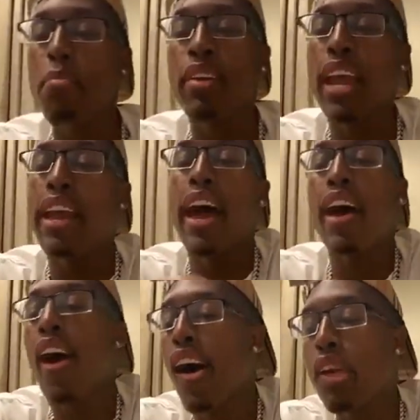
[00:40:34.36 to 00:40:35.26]
putting out
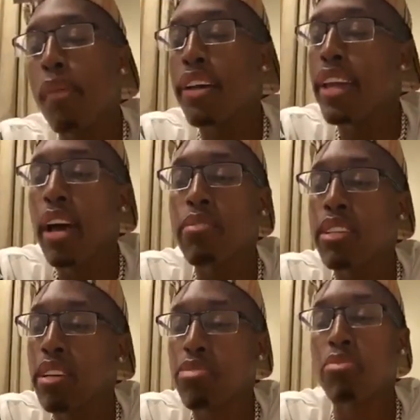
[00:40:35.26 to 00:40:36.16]
alcohol in my damn
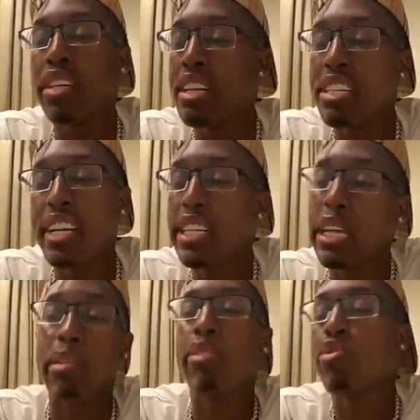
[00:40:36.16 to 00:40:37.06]
system. Just She ain't
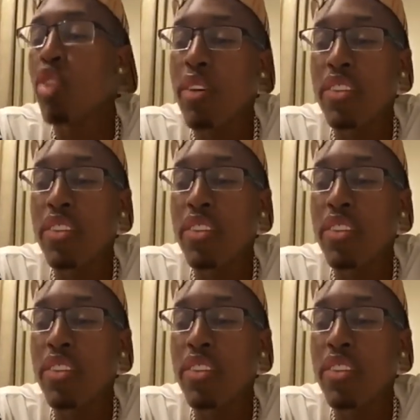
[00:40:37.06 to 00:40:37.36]
alcohol.